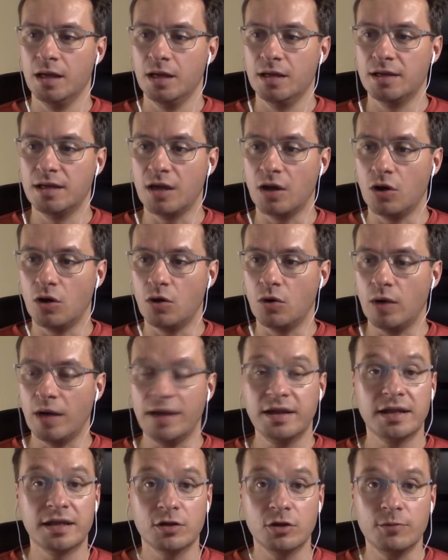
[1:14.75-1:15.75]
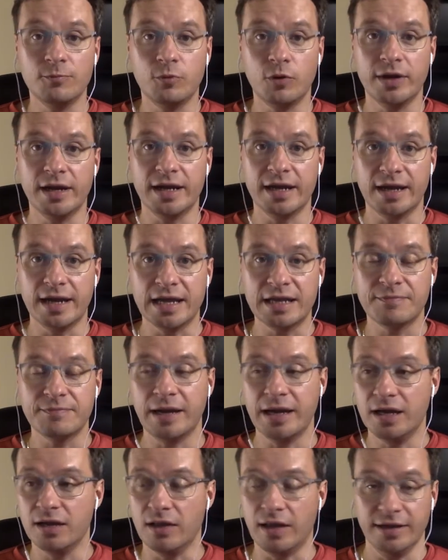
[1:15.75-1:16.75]
So at a certain point, I got asked
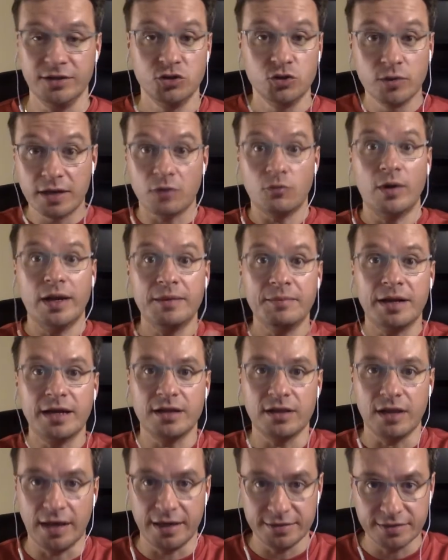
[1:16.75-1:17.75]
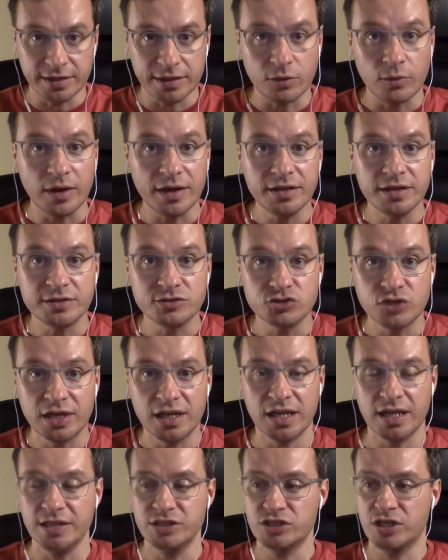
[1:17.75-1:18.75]
by a client who was already my client. I'd already done
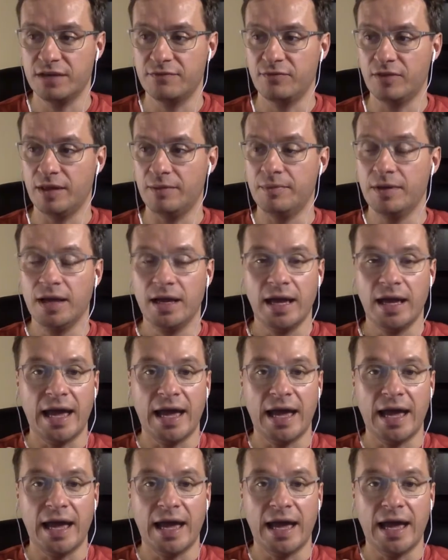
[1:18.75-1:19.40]
translations for them.